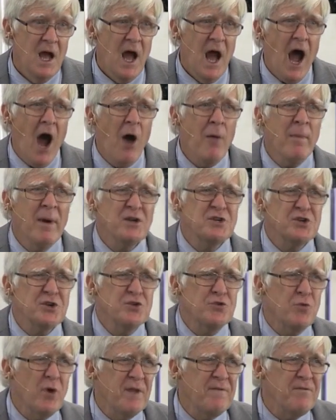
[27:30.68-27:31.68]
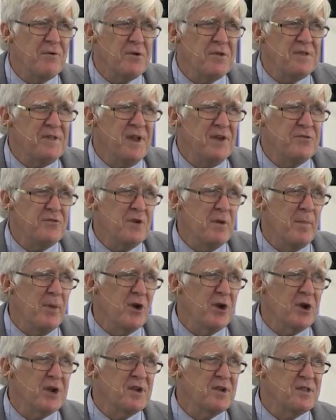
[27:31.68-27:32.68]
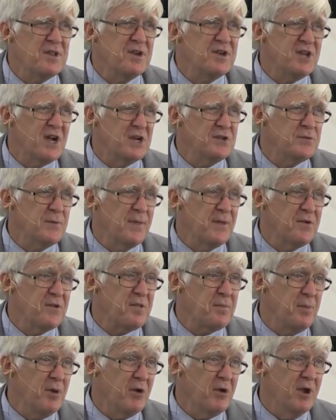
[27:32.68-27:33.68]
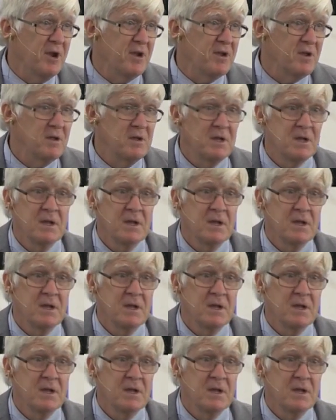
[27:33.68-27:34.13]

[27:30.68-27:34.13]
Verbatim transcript: How much are 21st century Americans in touch with their spirit?